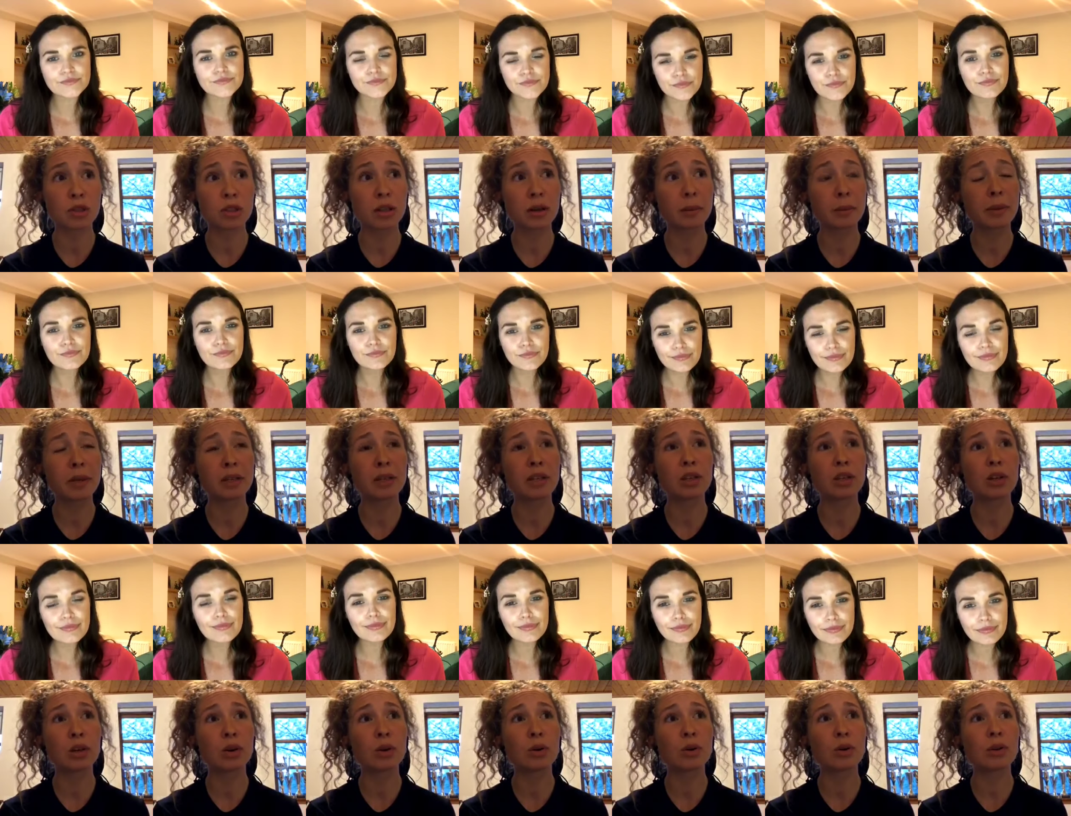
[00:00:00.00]
Speaker 1: And, you
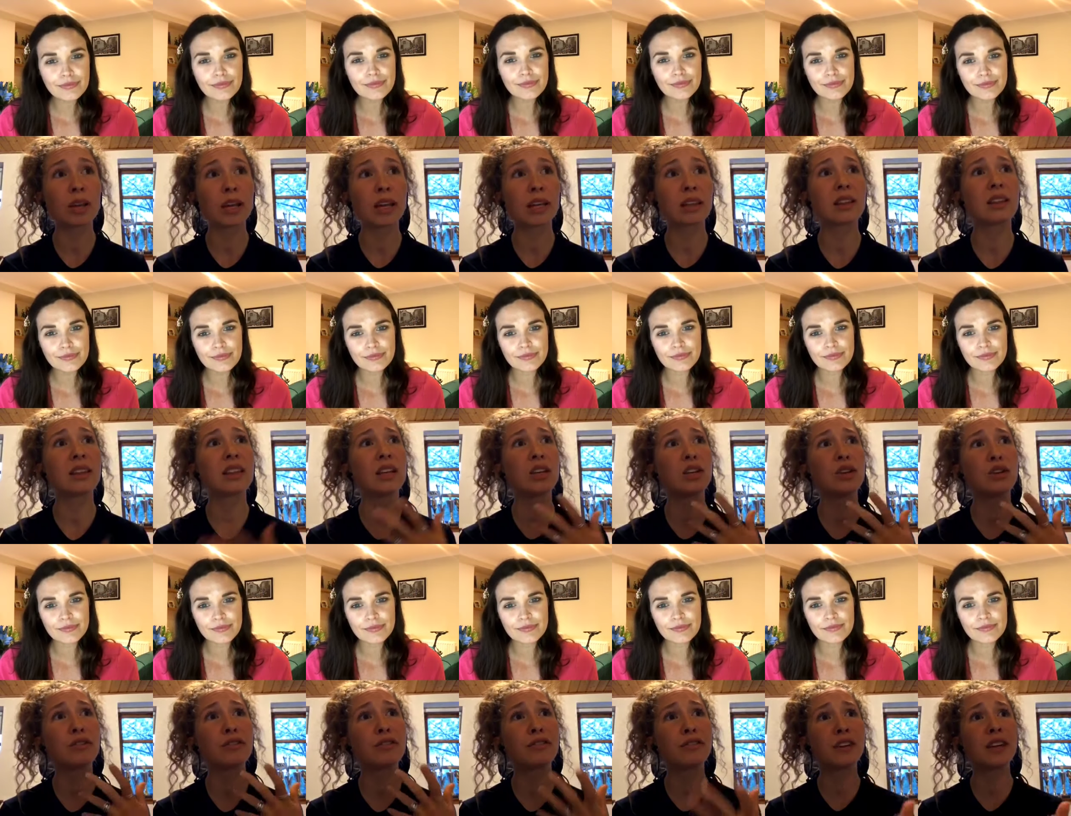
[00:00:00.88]
know, that you
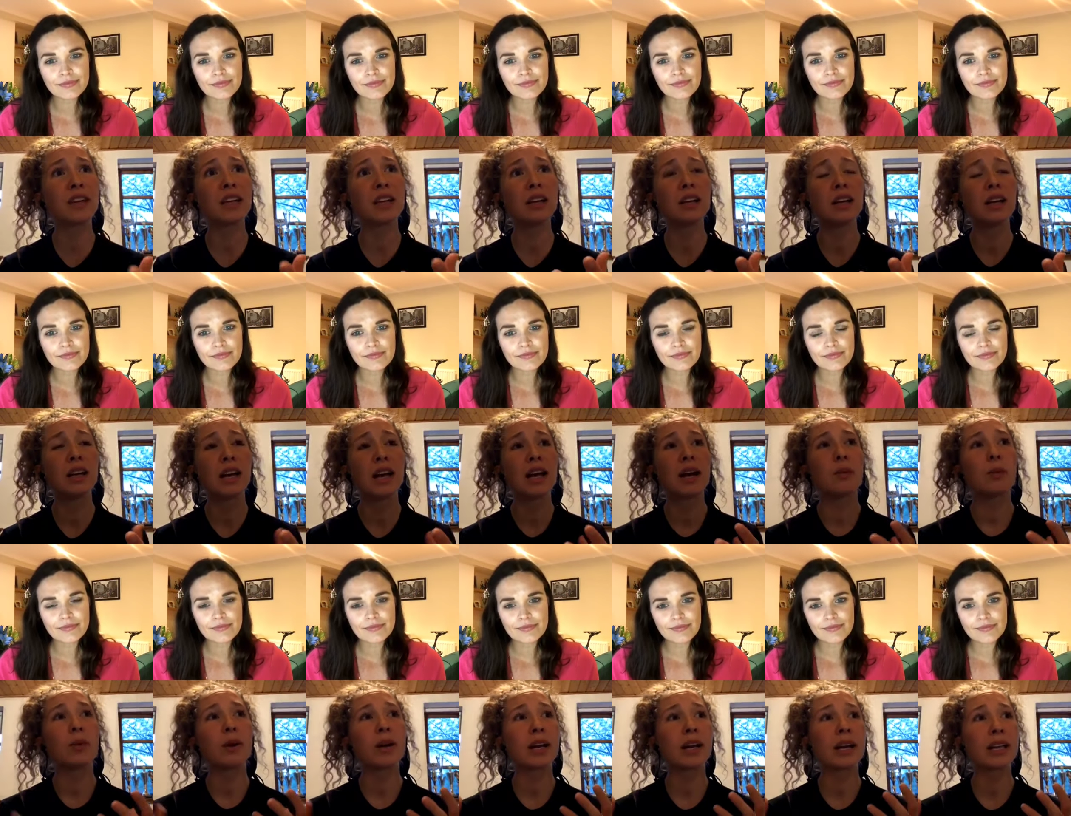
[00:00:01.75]
feel, what I
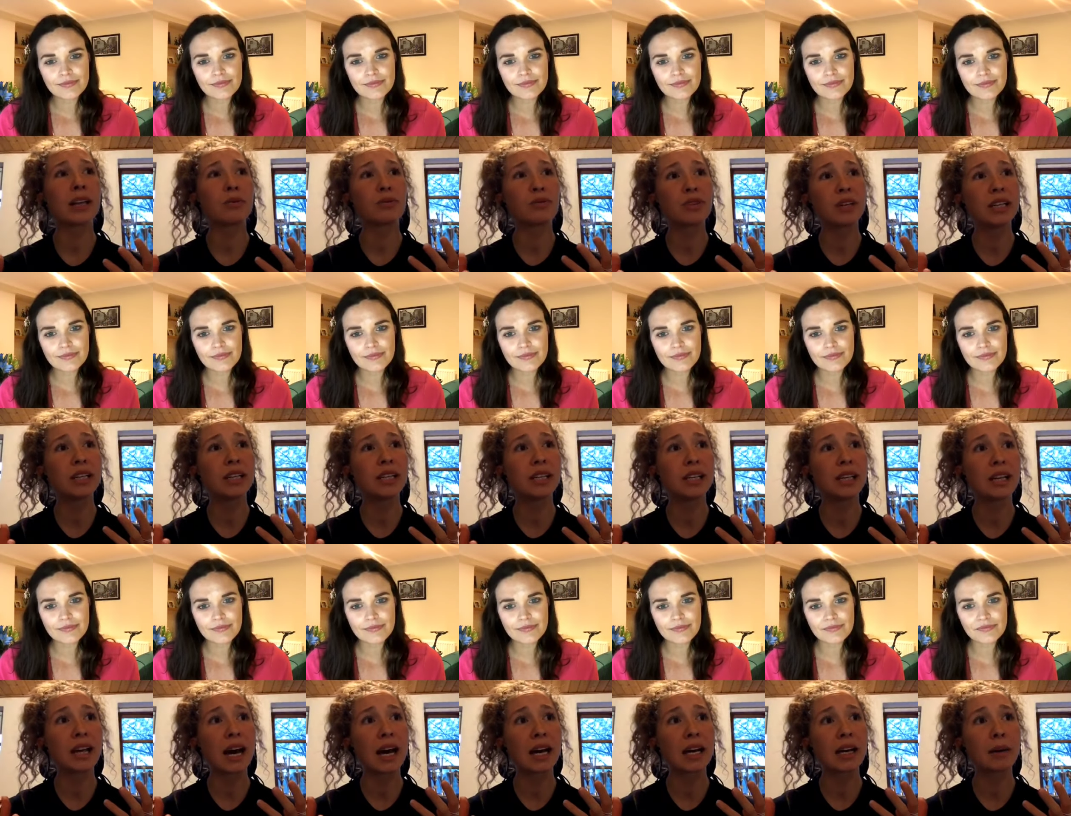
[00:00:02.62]
really
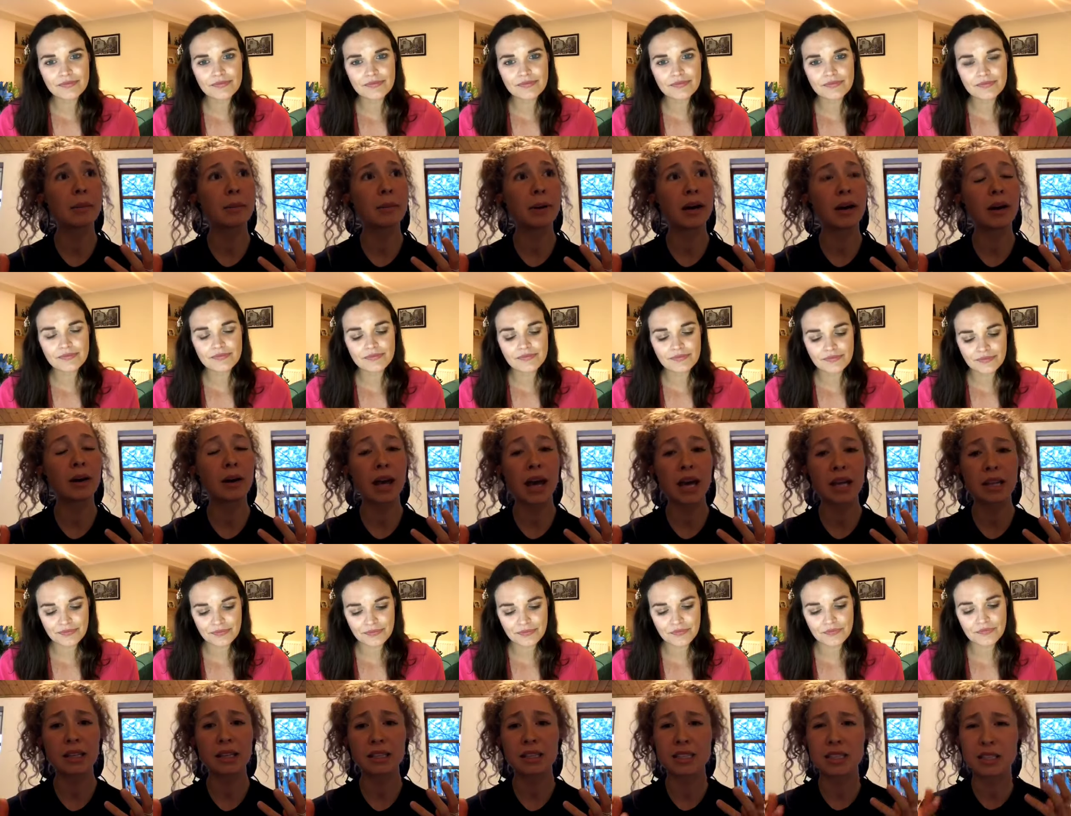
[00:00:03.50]
like about athletes
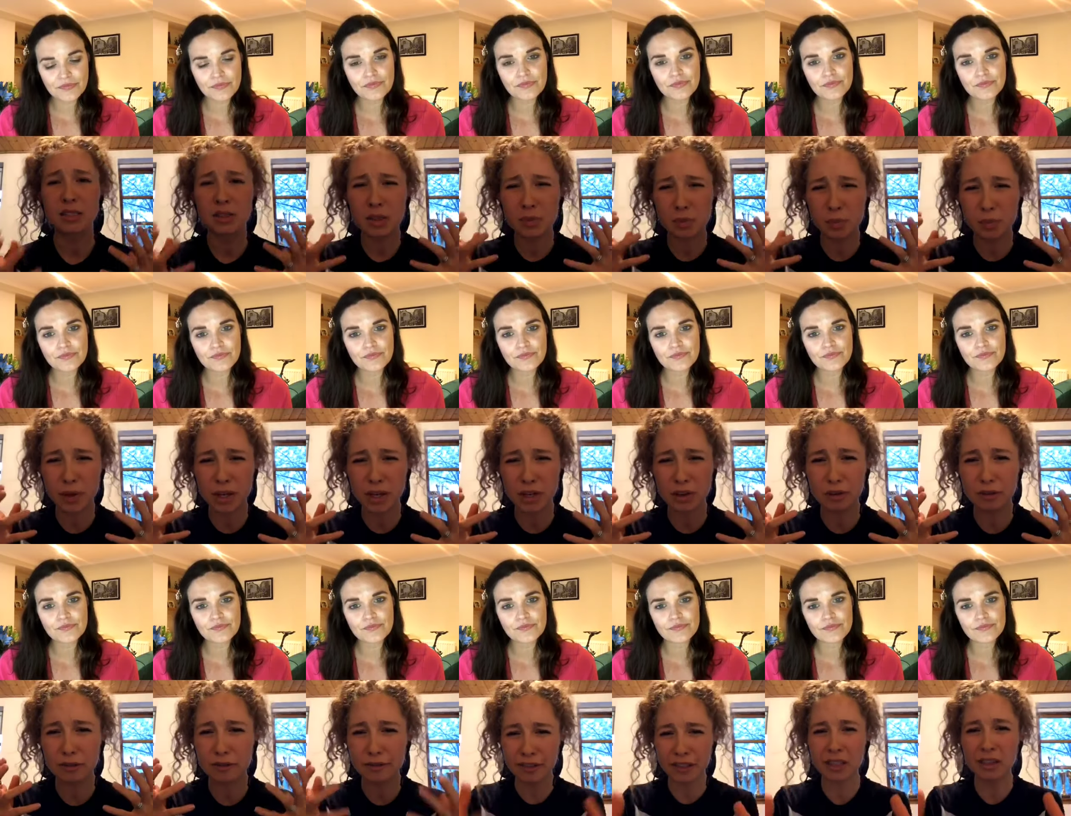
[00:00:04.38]
is when you
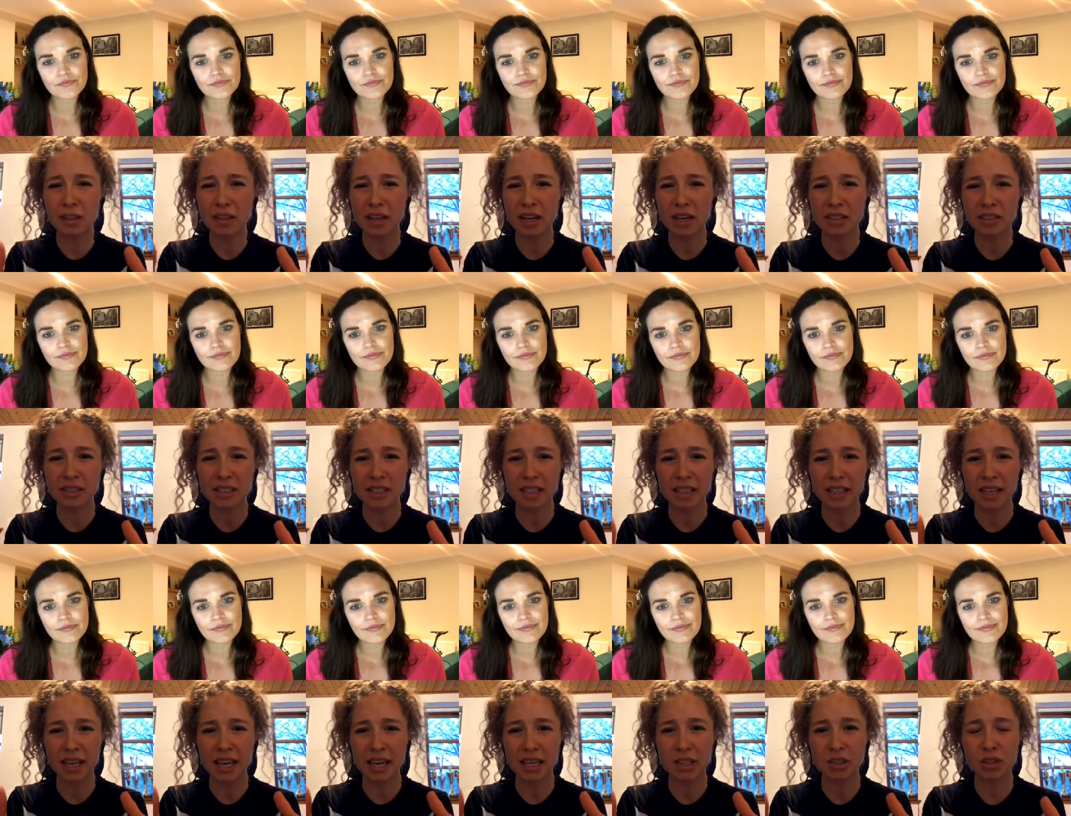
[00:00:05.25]
feel their
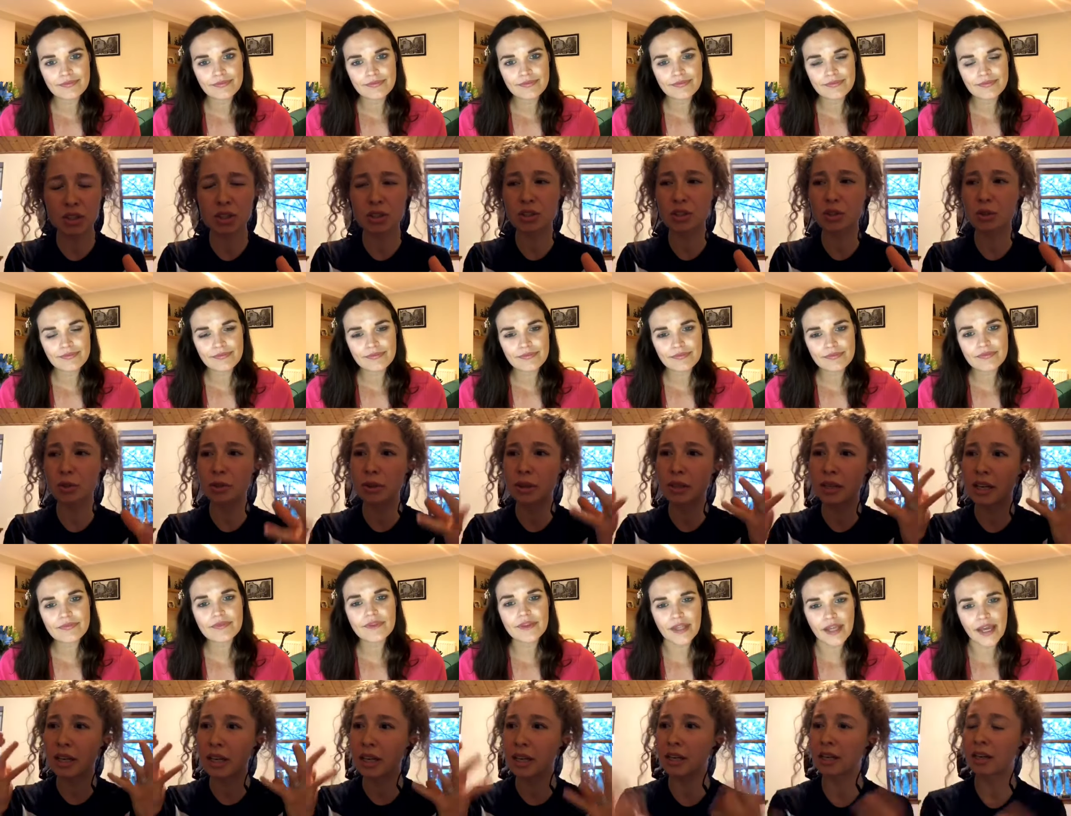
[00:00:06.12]
dedication to it
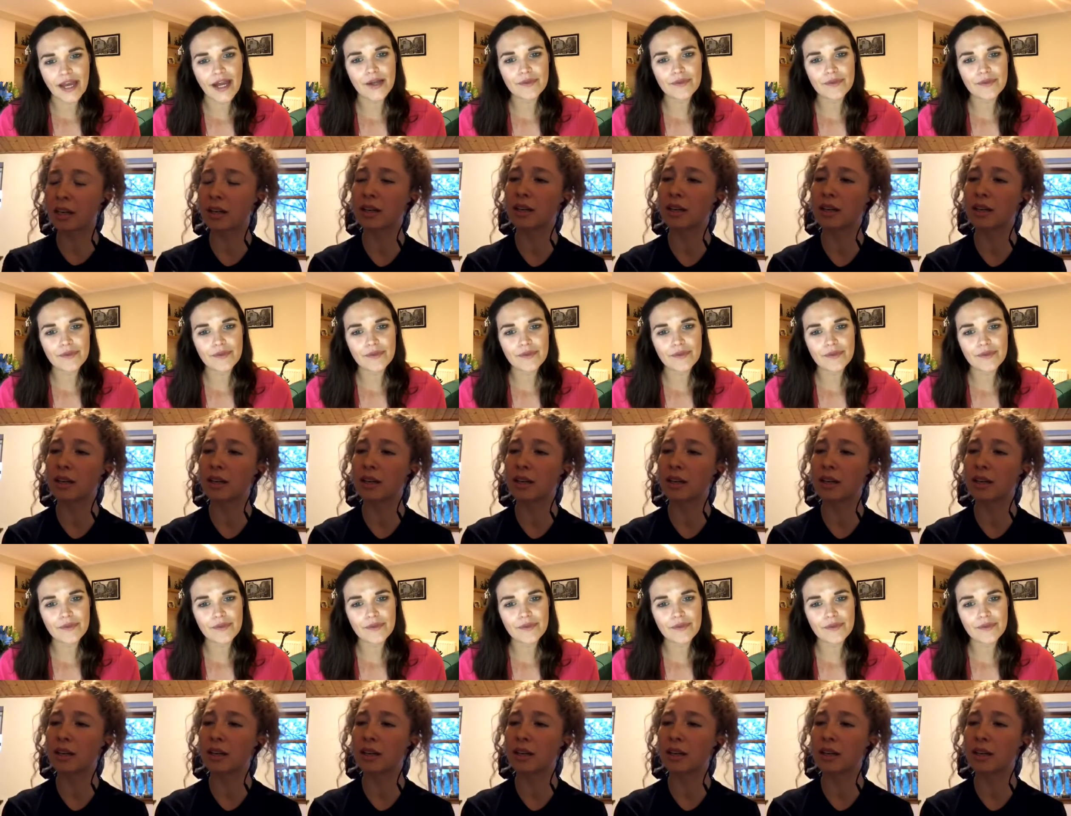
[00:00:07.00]
and